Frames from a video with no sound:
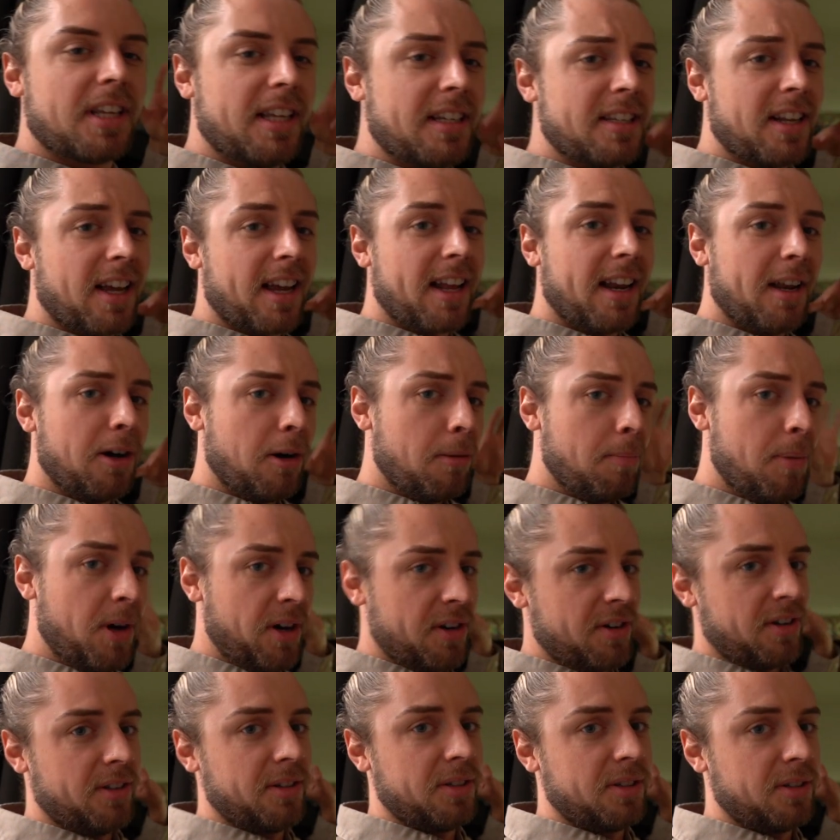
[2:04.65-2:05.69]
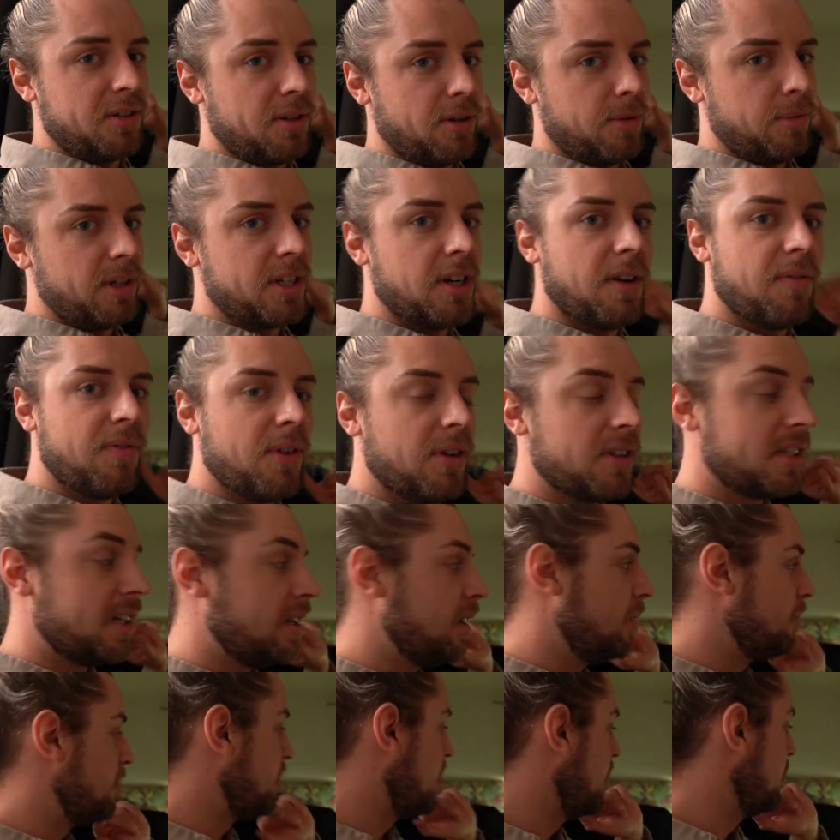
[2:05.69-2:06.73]
It's like a little pod hostel, which I've not
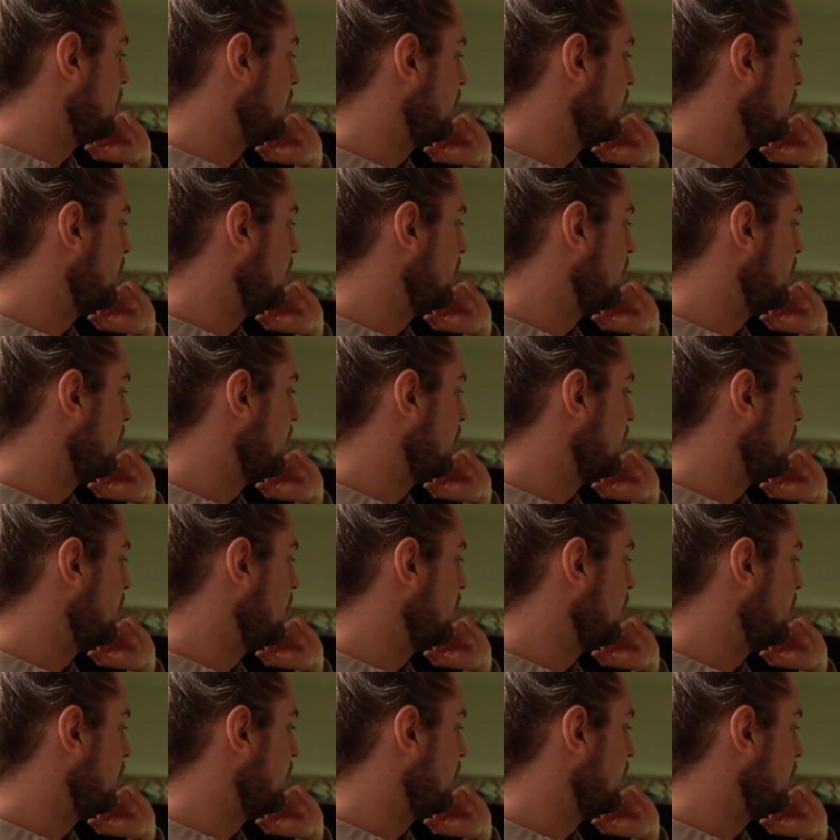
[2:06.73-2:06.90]
seen in Brighton